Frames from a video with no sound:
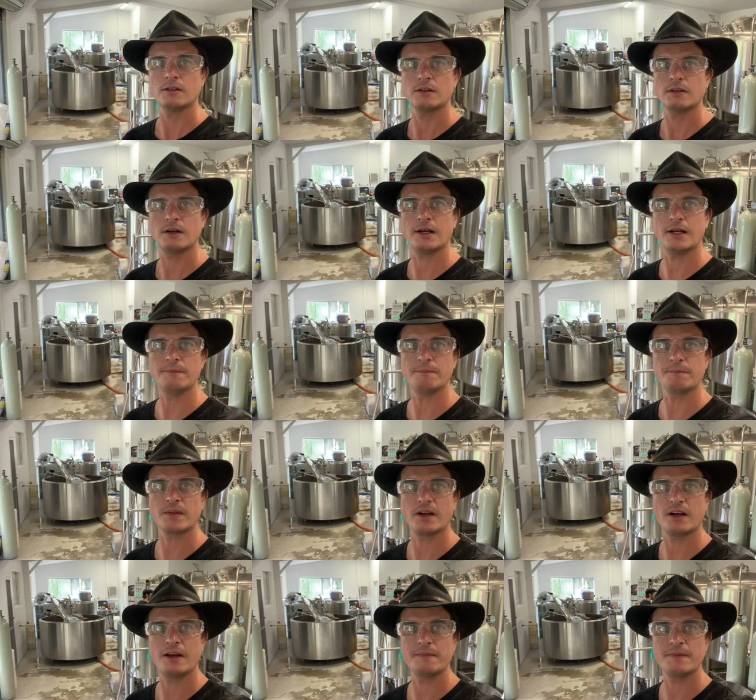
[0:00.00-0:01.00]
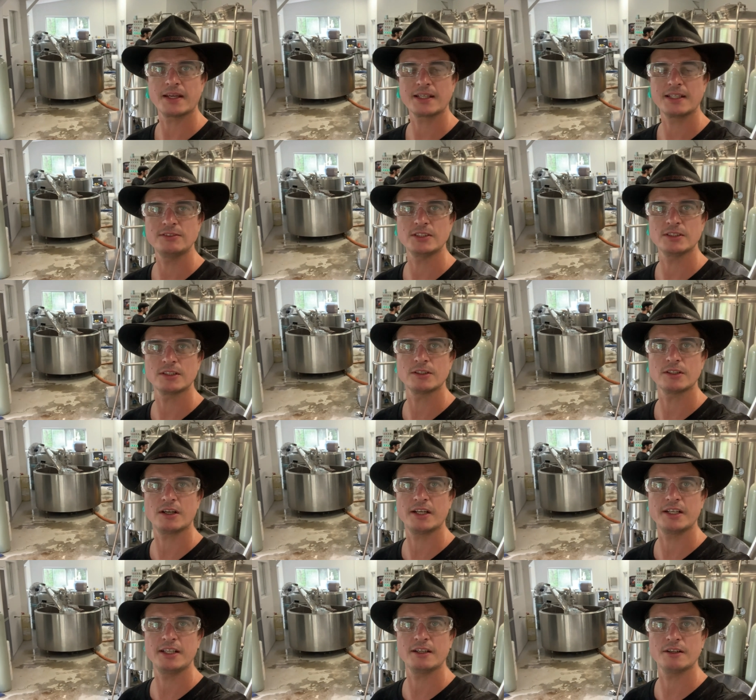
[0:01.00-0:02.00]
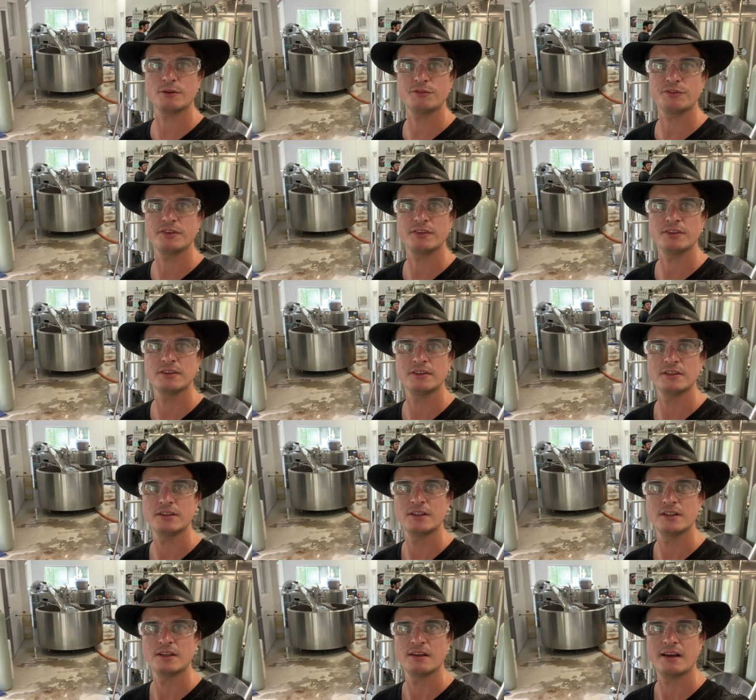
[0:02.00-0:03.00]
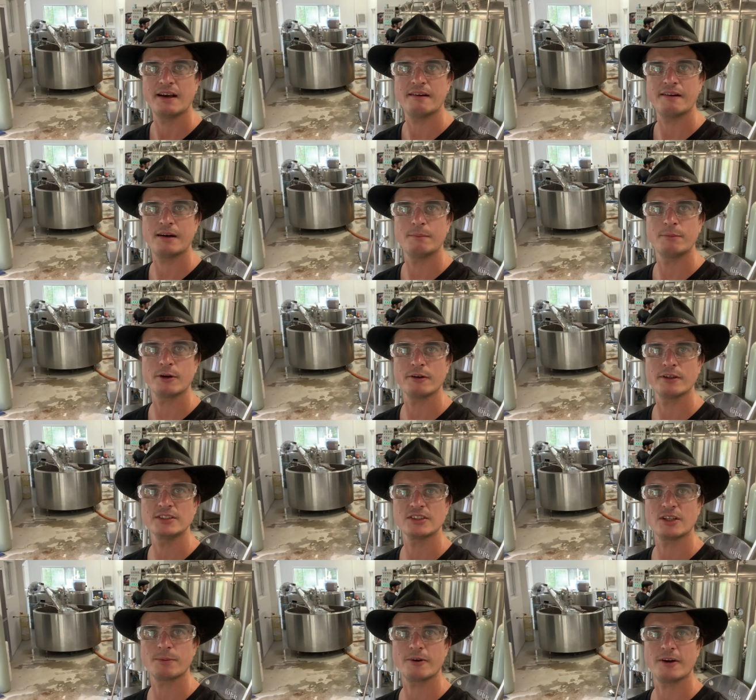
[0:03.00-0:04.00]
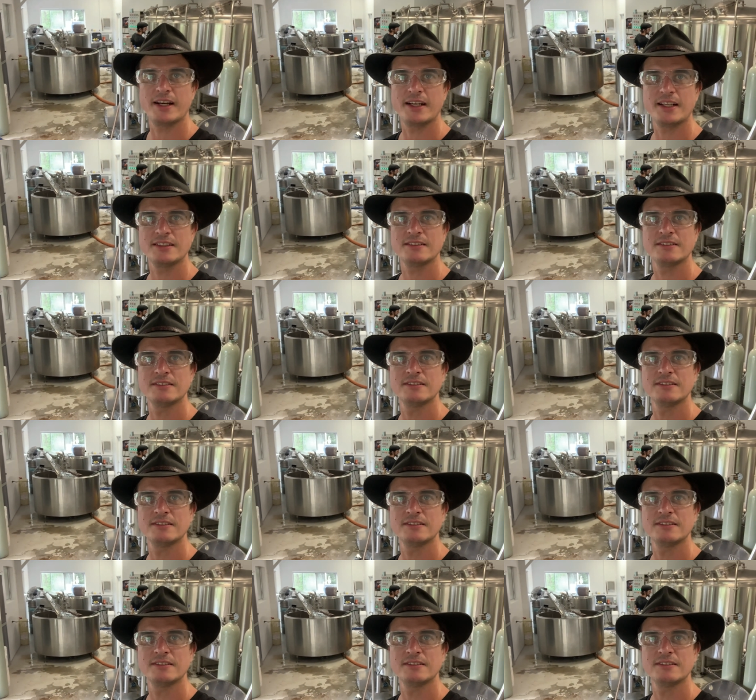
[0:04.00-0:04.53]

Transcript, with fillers: All right, I hope that gives you a good idea of how our brewery's operating.